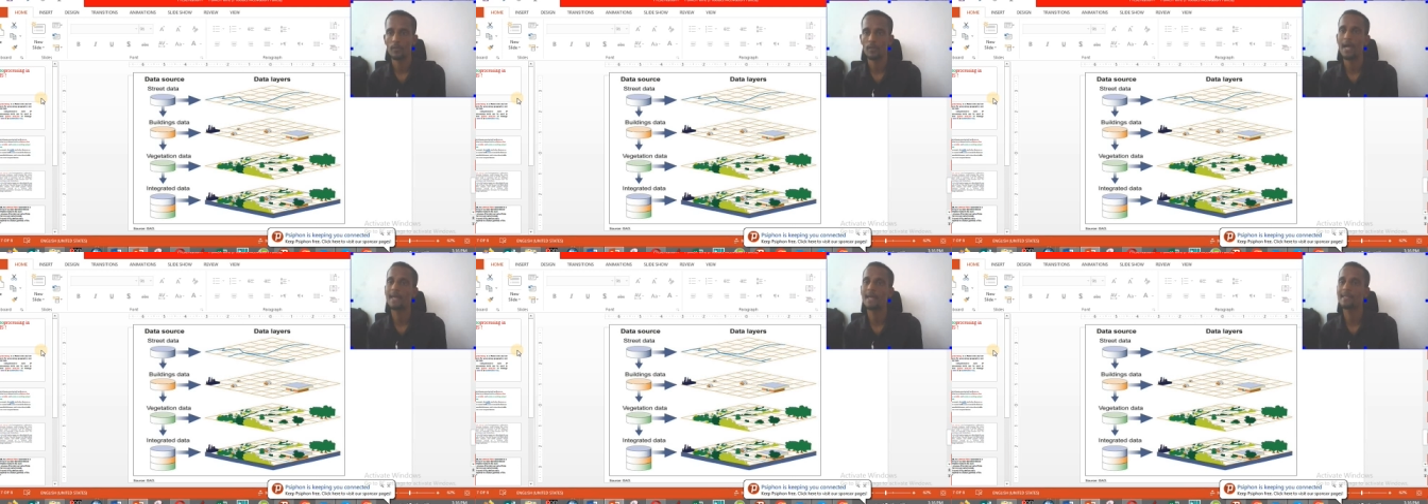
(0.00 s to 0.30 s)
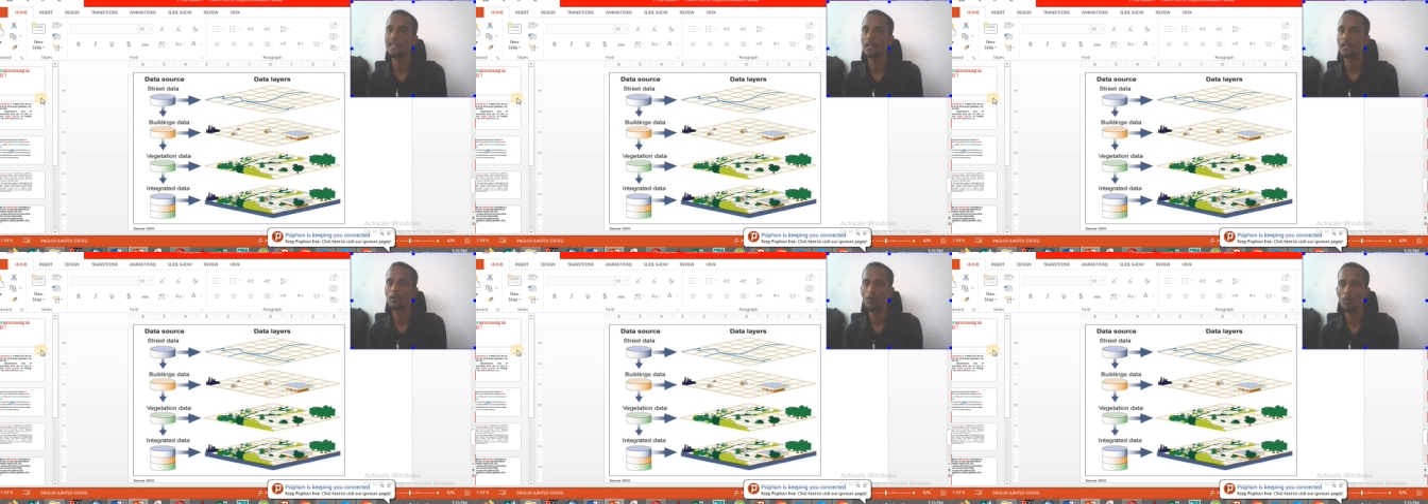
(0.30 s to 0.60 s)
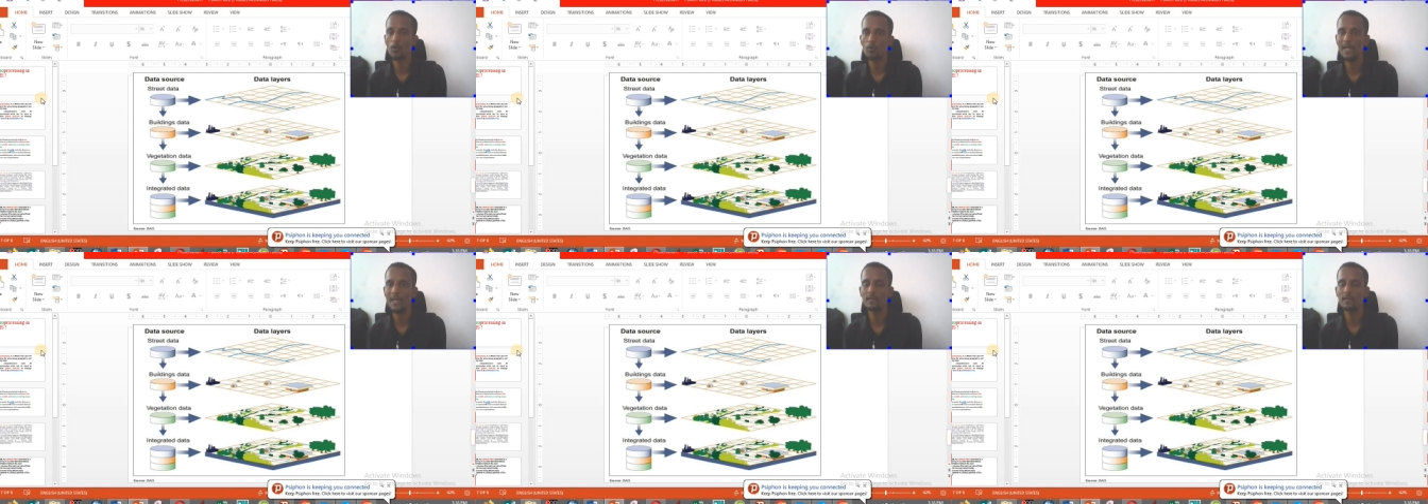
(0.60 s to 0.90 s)
Under
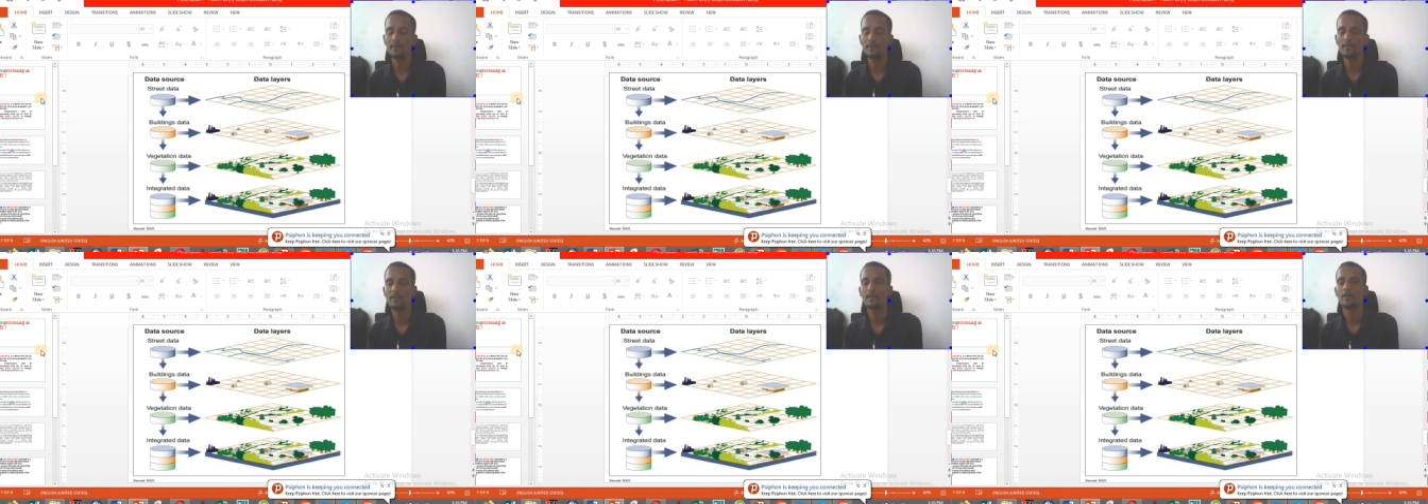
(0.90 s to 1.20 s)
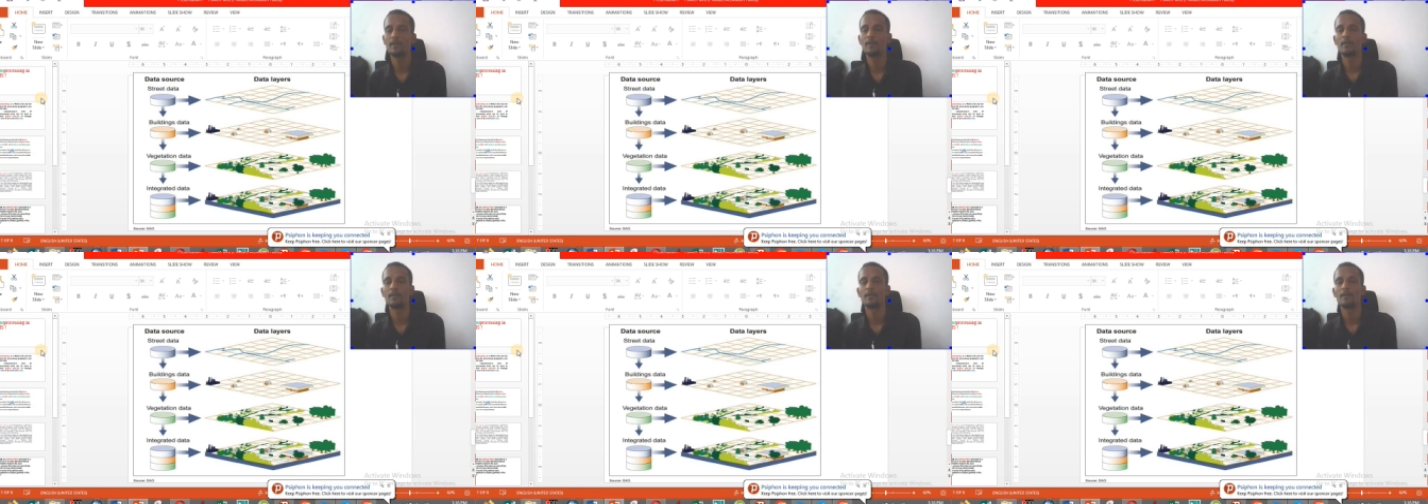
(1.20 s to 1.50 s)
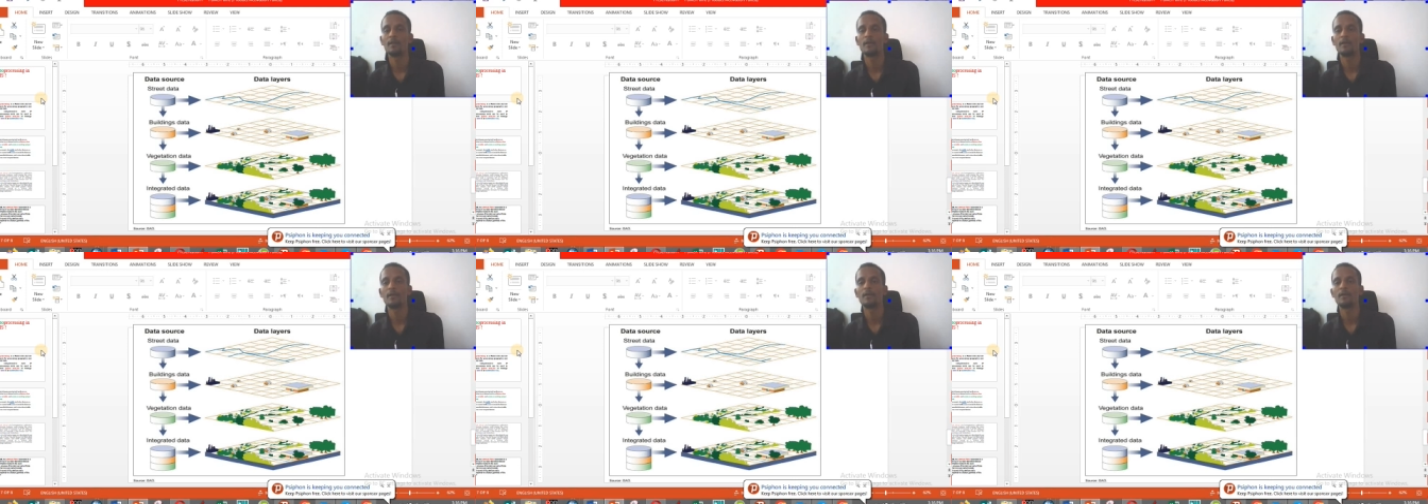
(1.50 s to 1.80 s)
column,
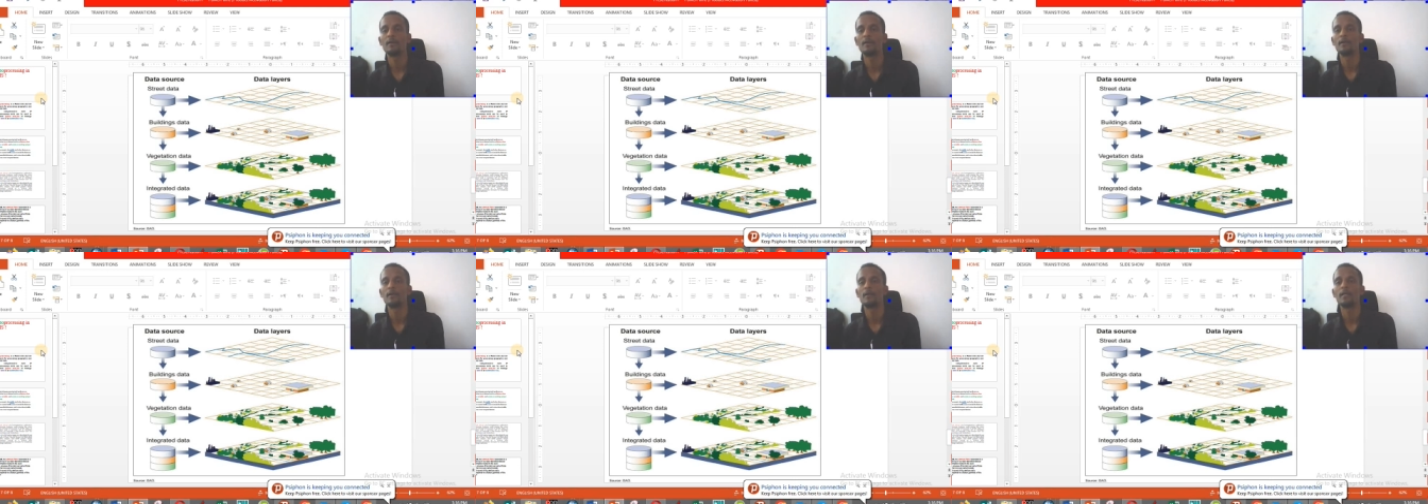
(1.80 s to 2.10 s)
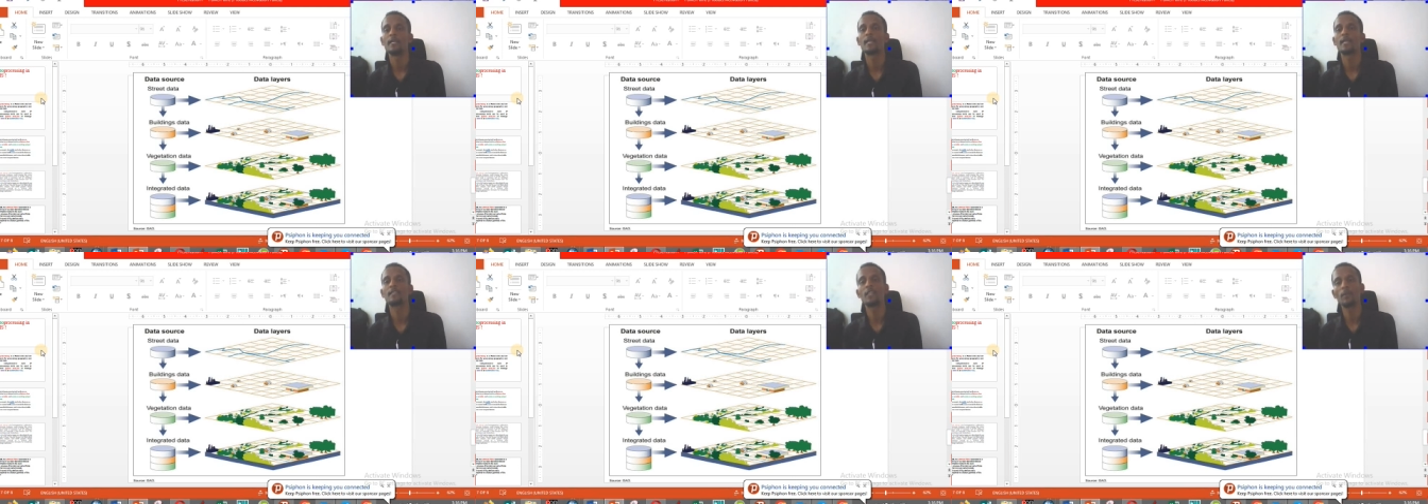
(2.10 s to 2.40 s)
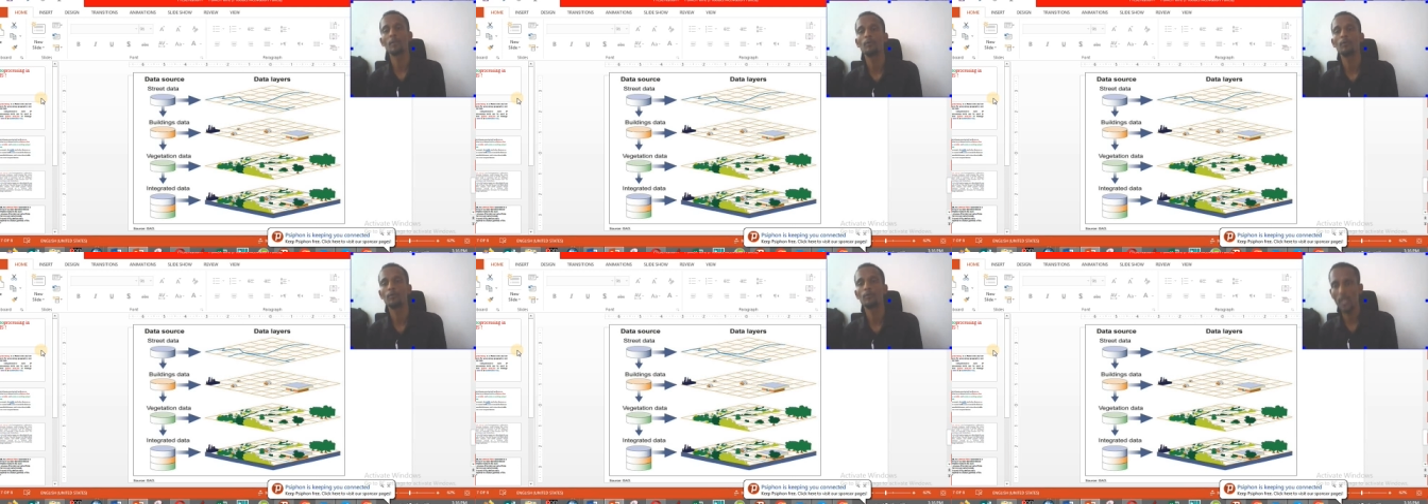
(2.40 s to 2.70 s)
in
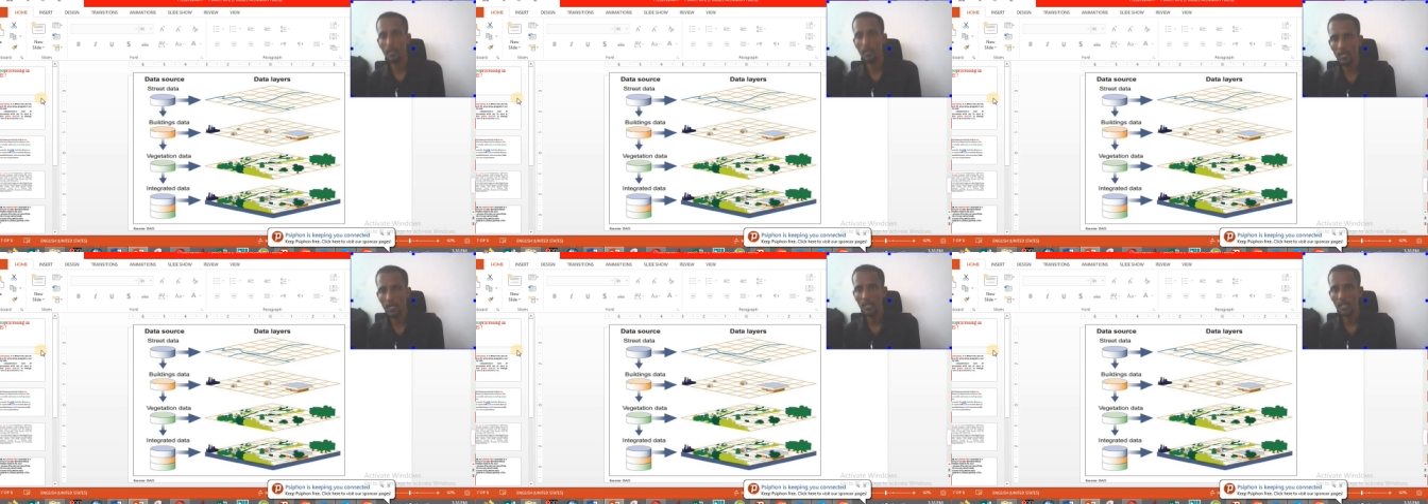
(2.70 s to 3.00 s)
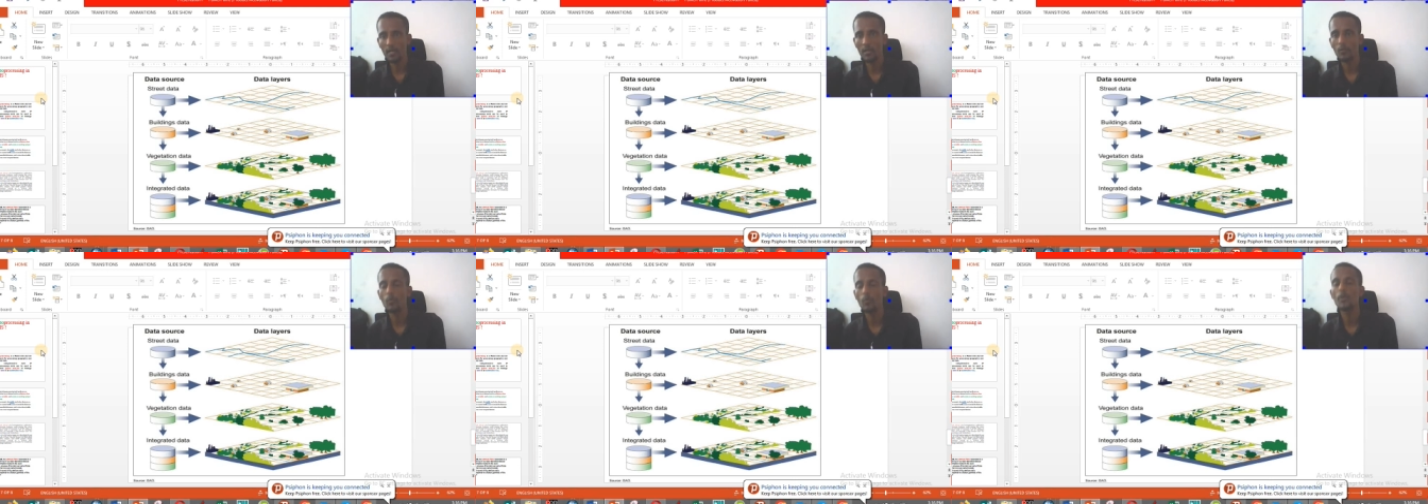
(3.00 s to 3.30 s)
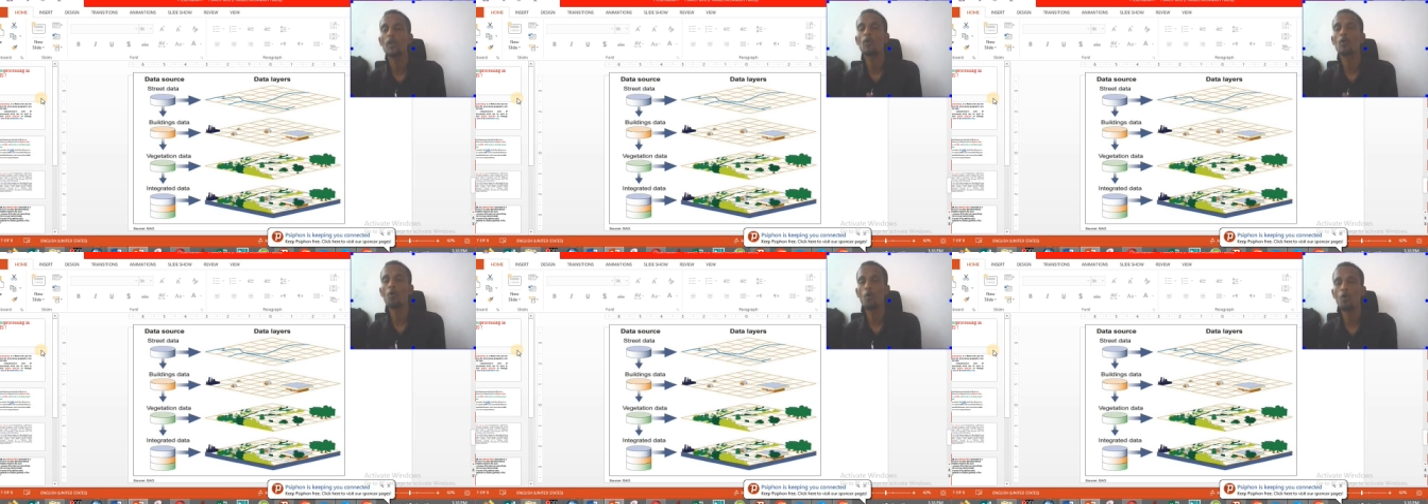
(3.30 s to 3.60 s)
attribute table,
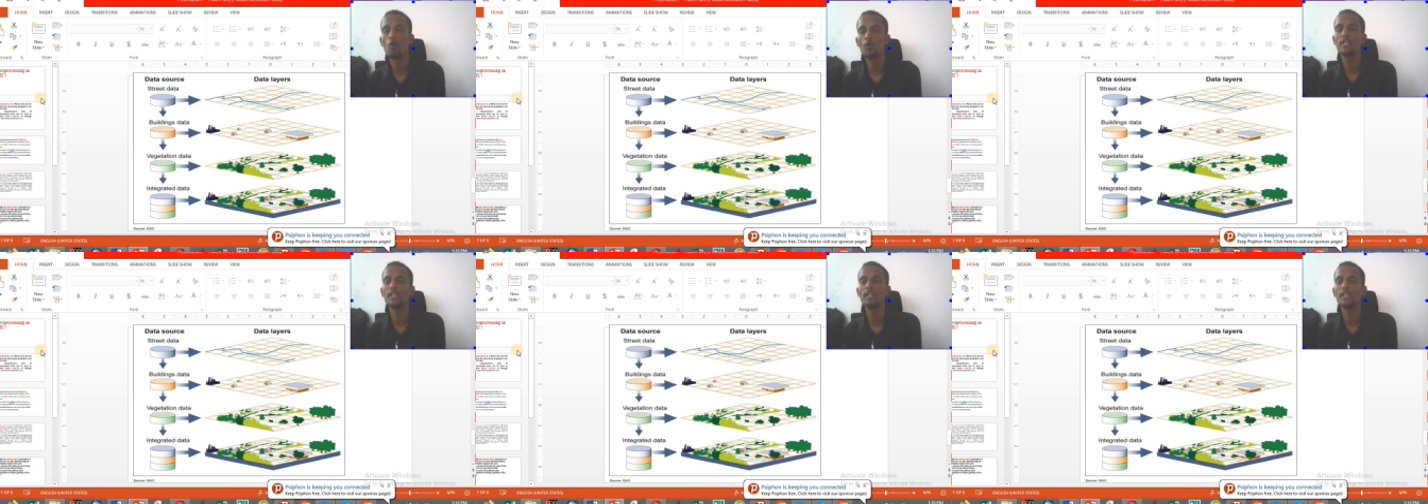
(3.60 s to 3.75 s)
we call